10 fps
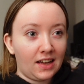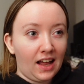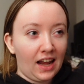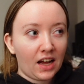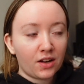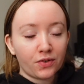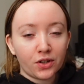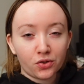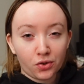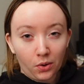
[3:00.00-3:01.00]
a lack of
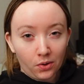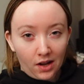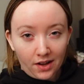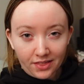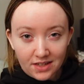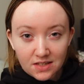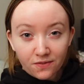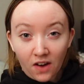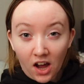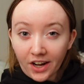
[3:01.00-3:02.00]
control on this
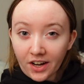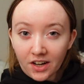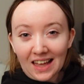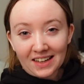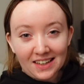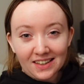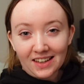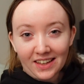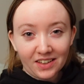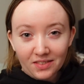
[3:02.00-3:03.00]
fire that can
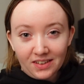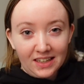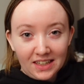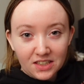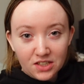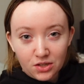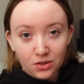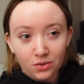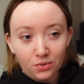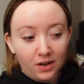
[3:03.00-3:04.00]
like lead
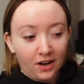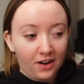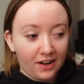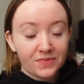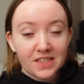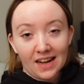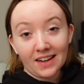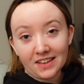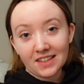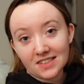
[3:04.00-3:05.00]
to her
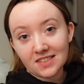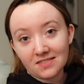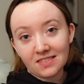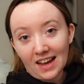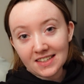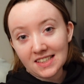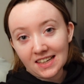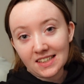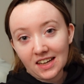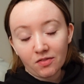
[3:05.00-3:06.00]
setting things
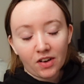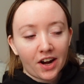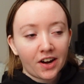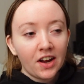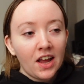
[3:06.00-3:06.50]
accidentally on fire.